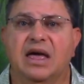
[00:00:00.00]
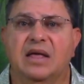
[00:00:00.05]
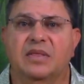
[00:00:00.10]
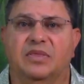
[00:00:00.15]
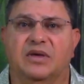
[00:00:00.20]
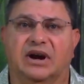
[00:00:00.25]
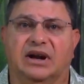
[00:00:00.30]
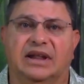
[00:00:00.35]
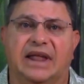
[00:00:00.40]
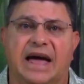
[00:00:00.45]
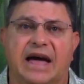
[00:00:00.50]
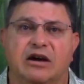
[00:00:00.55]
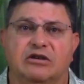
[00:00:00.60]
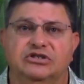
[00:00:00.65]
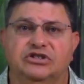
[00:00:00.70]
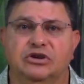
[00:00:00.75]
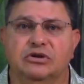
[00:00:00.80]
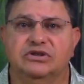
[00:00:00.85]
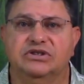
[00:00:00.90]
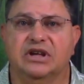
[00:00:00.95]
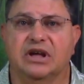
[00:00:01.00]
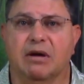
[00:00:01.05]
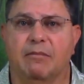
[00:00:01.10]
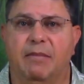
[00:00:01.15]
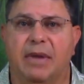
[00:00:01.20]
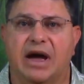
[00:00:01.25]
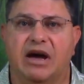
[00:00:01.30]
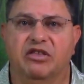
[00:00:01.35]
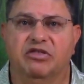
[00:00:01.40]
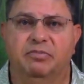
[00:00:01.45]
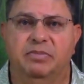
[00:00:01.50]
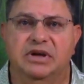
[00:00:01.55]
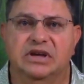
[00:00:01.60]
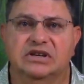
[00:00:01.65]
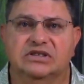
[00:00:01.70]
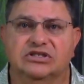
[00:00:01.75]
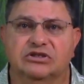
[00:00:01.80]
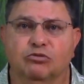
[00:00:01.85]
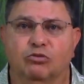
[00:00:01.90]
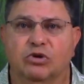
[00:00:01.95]
that allows using a
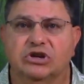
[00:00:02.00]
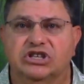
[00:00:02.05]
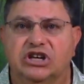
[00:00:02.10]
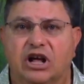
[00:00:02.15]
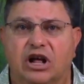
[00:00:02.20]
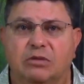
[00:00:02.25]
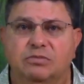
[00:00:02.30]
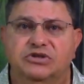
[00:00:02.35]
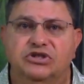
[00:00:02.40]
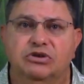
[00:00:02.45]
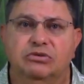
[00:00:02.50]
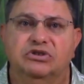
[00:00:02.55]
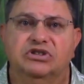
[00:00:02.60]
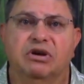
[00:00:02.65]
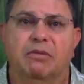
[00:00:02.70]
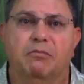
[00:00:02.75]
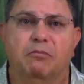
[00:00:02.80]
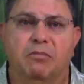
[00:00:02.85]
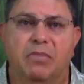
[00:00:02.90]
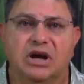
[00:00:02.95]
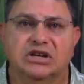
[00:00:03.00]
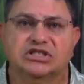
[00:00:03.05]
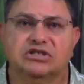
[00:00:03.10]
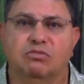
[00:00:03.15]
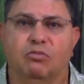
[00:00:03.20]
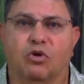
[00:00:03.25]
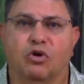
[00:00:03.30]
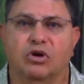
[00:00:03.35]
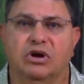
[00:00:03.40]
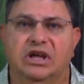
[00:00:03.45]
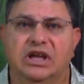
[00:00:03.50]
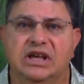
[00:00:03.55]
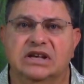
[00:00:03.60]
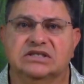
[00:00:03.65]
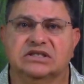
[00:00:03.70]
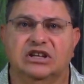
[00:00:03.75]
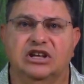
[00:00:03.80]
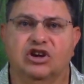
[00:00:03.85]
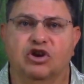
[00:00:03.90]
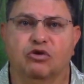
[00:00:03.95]
mouthpiece, which helps you to much more
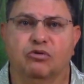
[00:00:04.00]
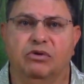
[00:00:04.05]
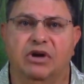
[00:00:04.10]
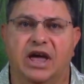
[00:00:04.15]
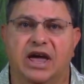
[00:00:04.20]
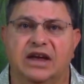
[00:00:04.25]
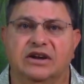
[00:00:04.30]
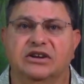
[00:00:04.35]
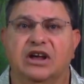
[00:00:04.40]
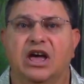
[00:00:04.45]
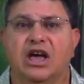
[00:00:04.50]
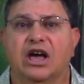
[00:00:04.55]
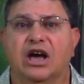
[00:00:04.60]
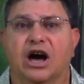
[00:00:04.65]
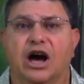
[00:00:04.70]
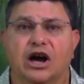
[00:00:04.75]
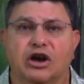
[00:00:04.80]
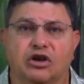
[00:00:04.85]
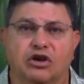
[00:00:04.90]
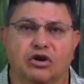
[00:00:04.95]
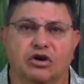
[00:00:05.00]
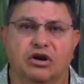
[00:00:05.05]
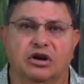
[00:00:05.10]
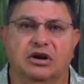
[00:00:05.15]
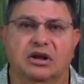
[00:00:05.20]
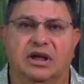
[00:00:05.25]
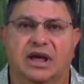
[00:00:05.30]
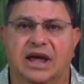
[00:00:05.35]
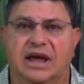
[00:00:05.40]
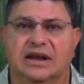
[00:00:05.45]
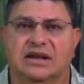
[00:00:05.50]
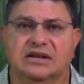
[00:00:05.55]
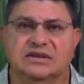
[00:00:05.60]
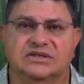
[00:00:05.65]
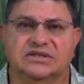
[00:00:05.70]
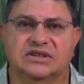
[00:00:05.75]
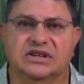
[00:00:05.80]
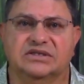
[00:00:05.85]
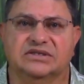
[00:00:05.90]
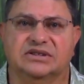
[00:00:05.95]
easily create a good and
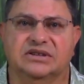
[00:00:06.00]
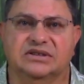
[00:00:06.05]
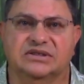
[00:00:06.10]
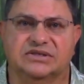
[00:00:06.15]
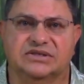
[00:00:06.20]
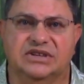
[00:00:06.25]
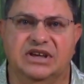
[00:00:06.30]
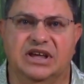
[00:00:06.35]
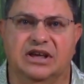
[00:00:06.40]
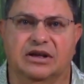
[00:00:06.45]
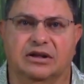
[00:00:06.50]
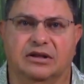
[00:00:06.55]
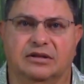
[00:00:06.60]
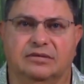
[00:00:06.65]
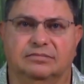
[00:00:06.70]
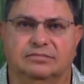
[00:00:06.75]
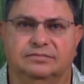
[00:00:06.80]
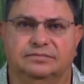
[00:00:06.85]
consistent seal.